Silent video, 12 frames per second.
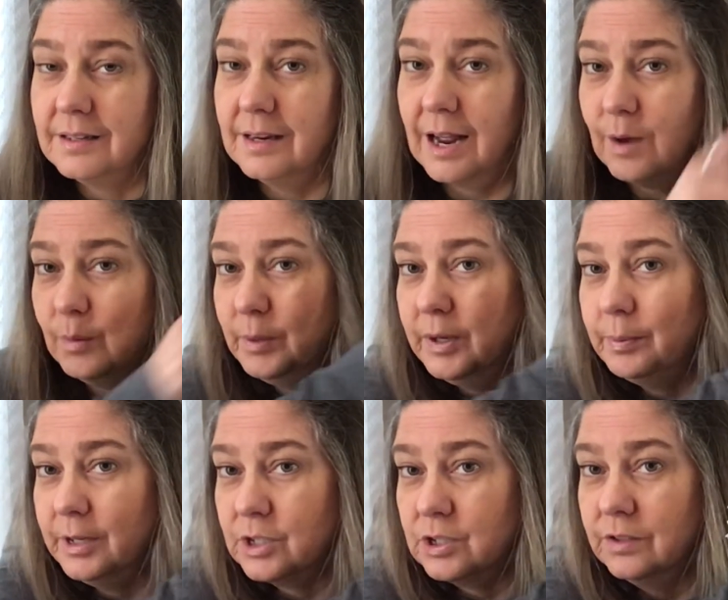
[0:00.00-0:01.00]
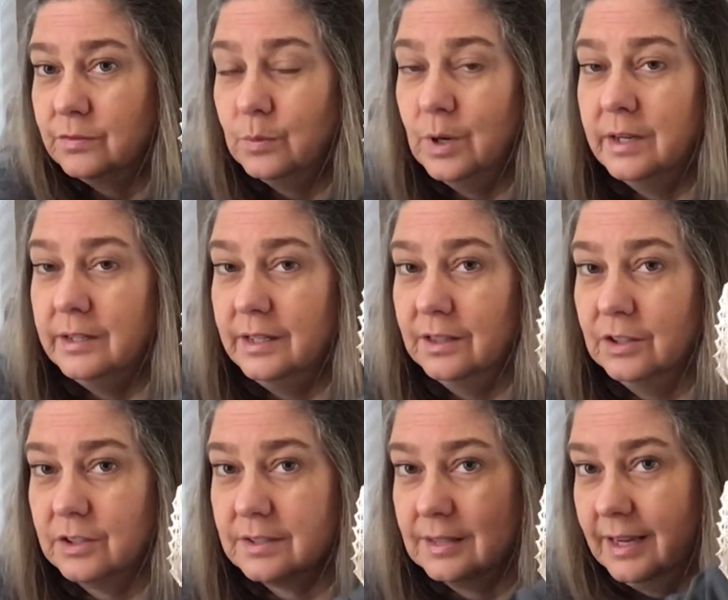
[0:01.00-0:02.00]
I'll put a picture of what it
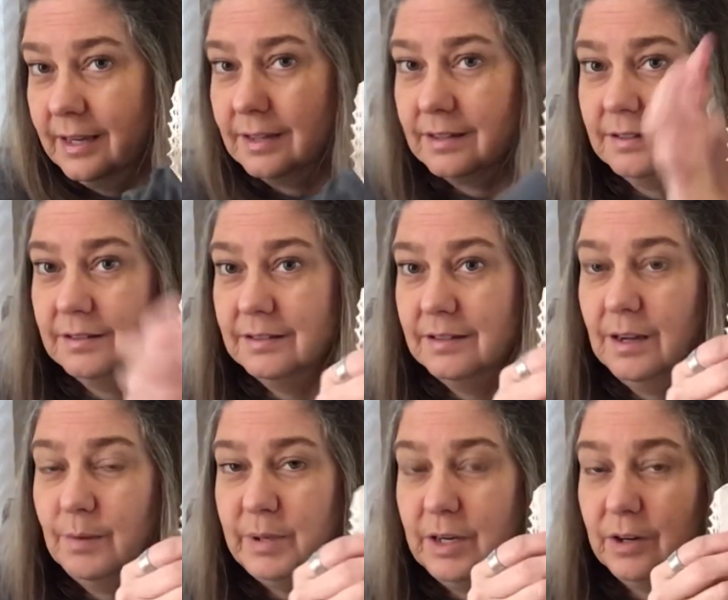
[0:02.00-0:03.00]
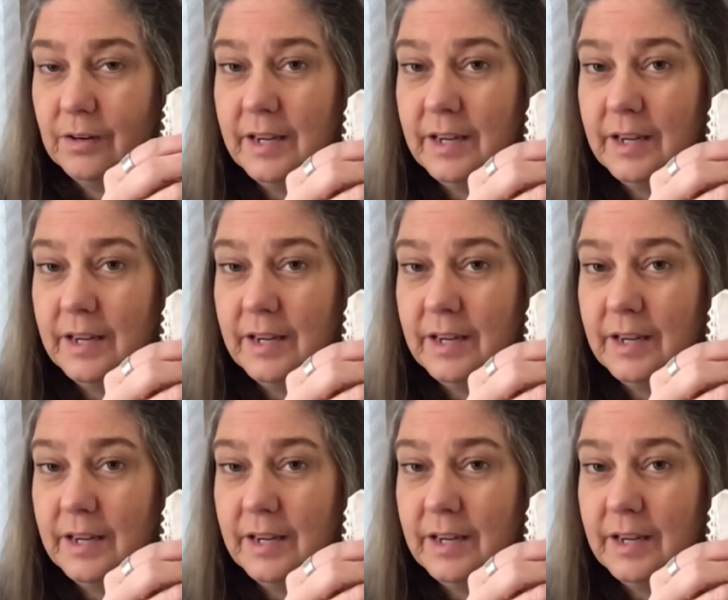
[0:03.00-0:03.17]
looks like up here.